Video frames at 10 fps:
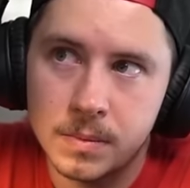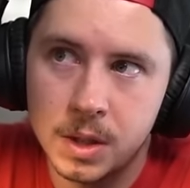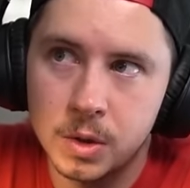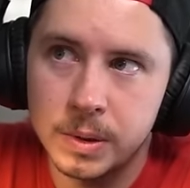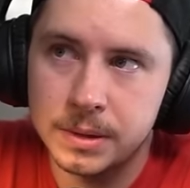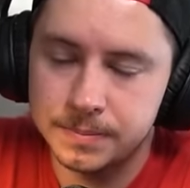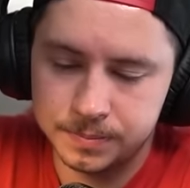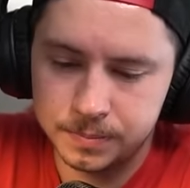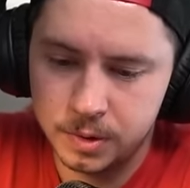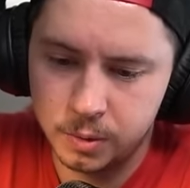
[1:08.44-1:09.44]
Oh well.
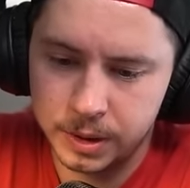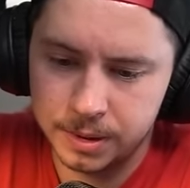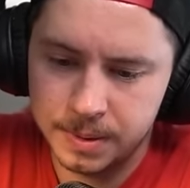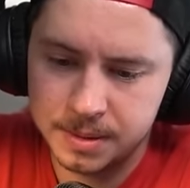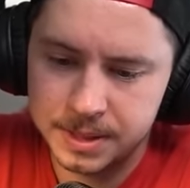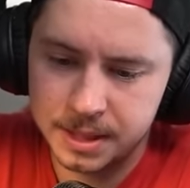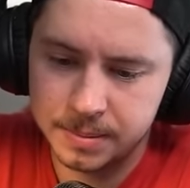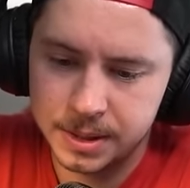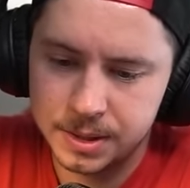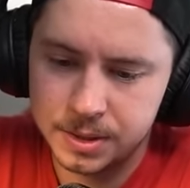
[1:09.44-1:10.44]
Queen on the bottom side of the
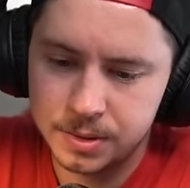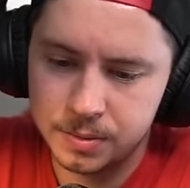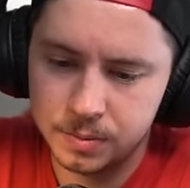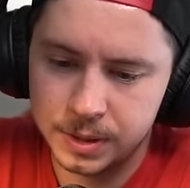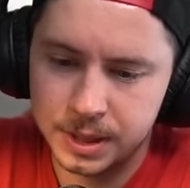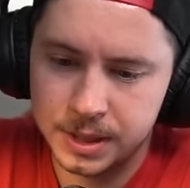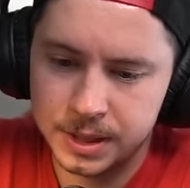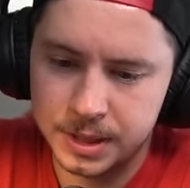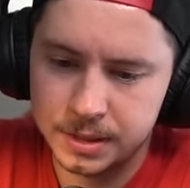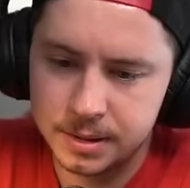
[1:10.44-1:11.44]
base with an
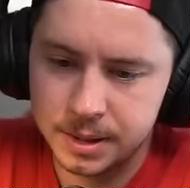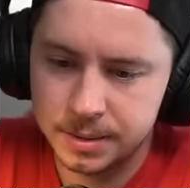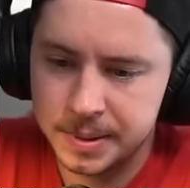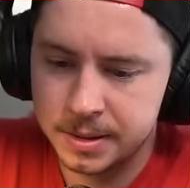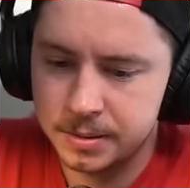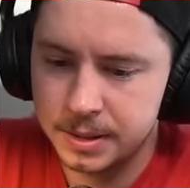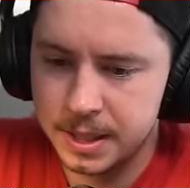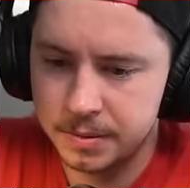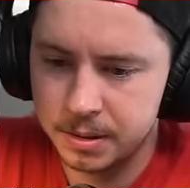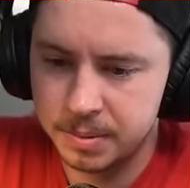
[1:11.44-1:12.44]
E-Titan to help out. Now
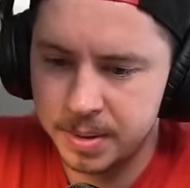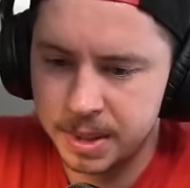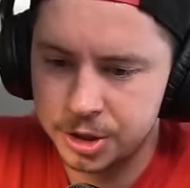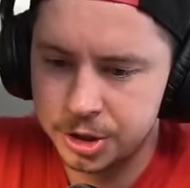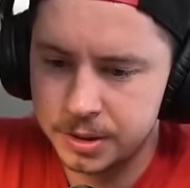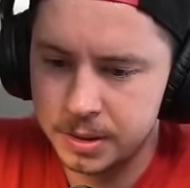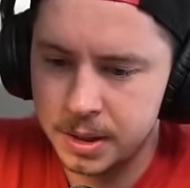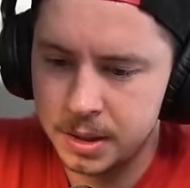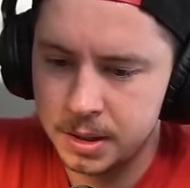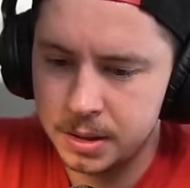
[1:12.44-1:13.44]
we're going to be patient.
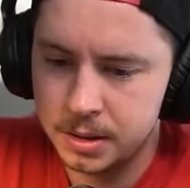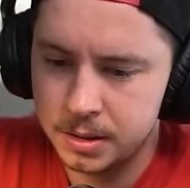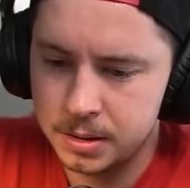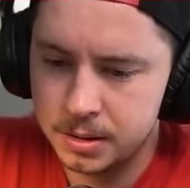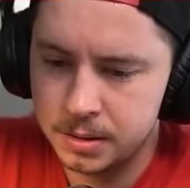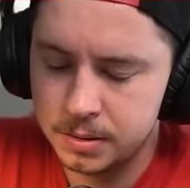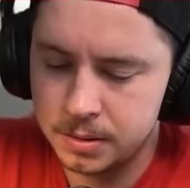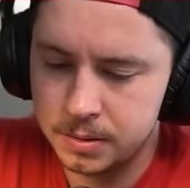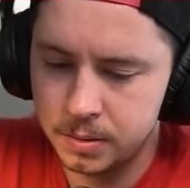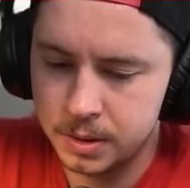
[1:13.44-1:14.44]

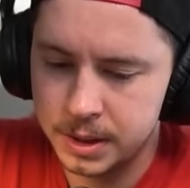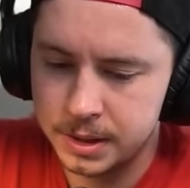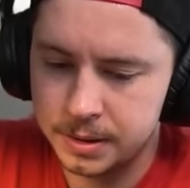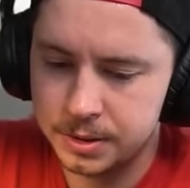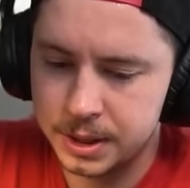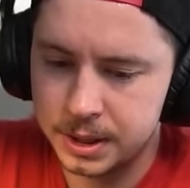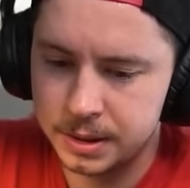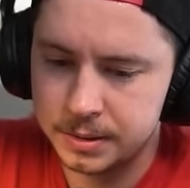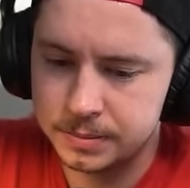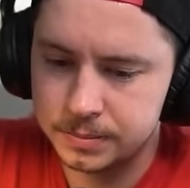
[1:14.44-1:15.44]
Or not. There's the king.